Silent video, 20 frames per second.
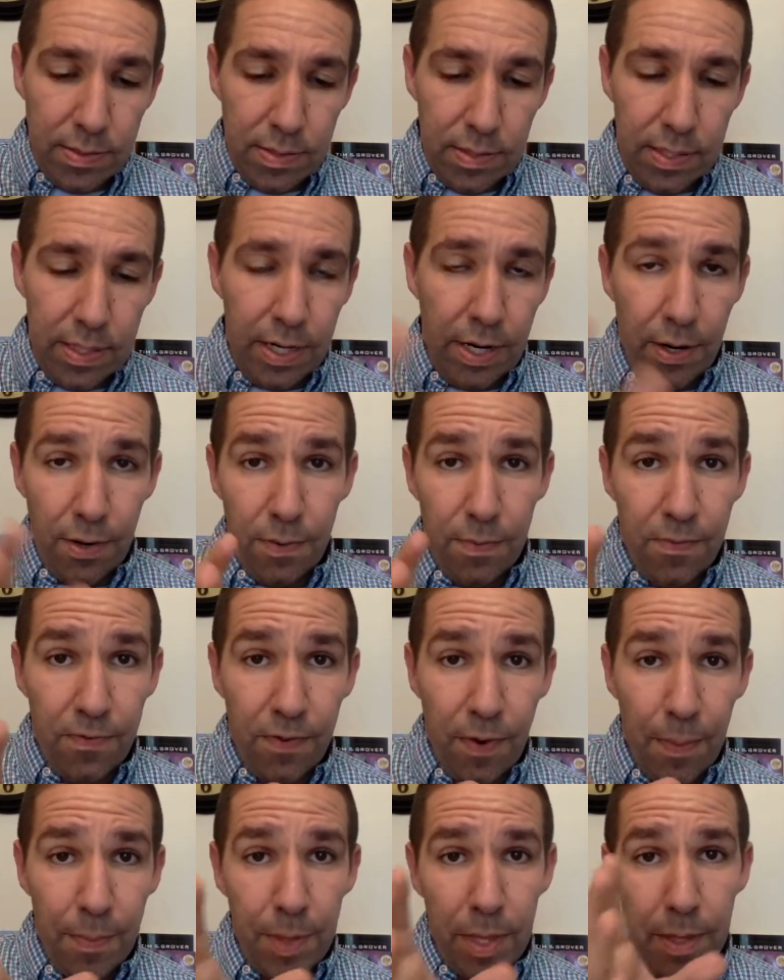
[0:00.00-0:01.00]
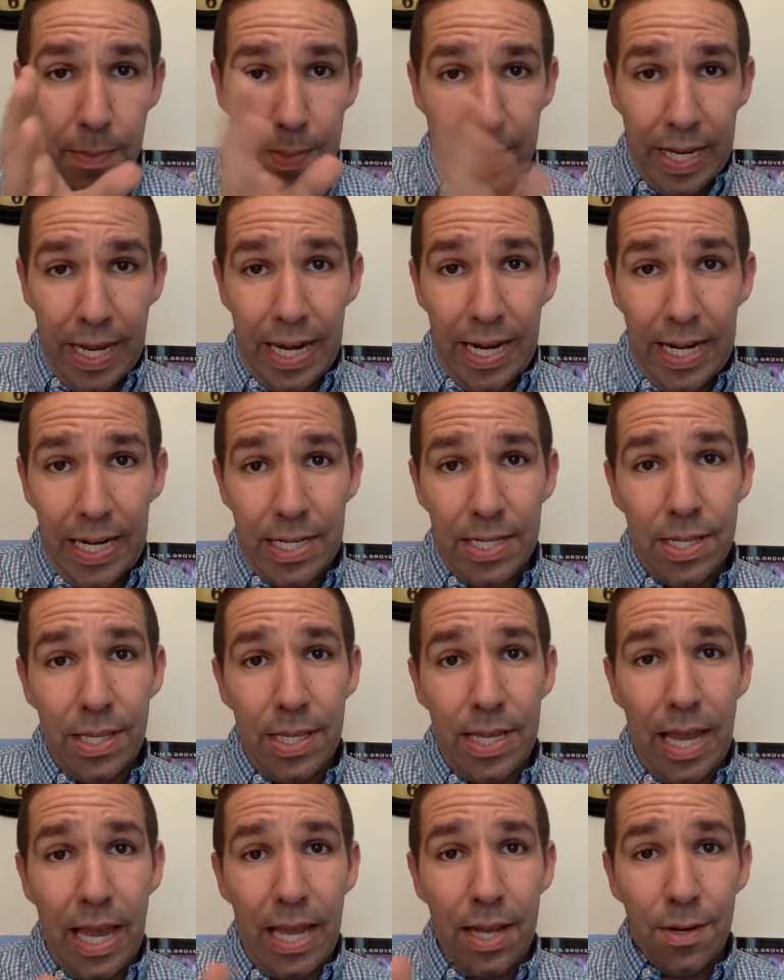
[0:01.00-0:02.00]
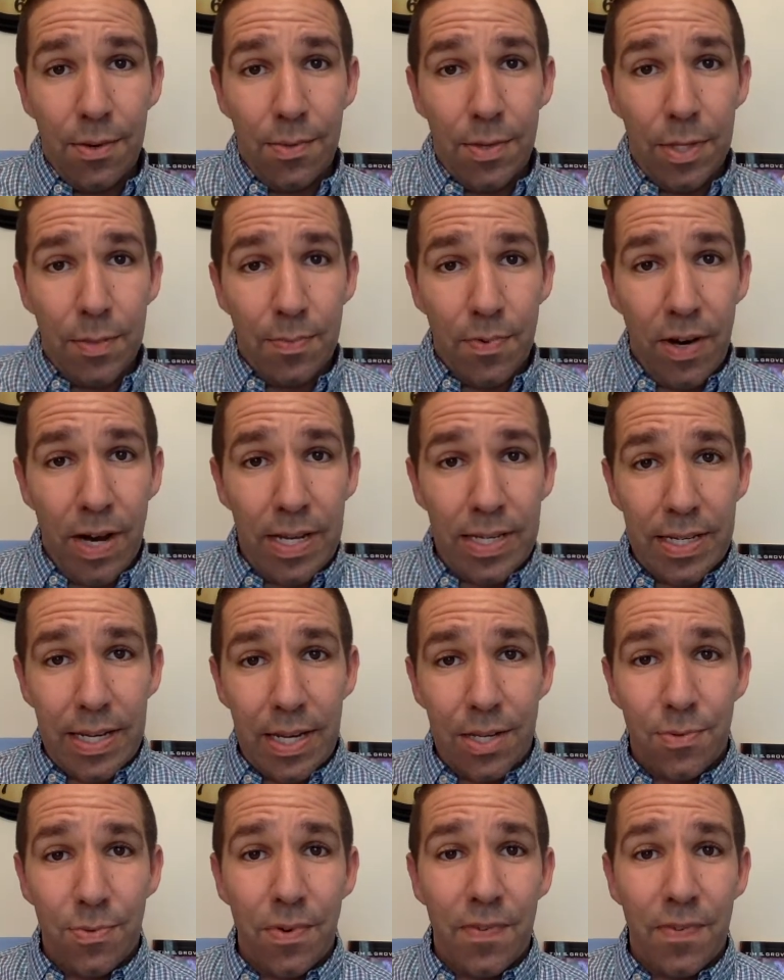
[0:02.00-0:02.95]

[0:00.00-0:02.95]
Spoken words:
you know, from the beginning to the end with the process.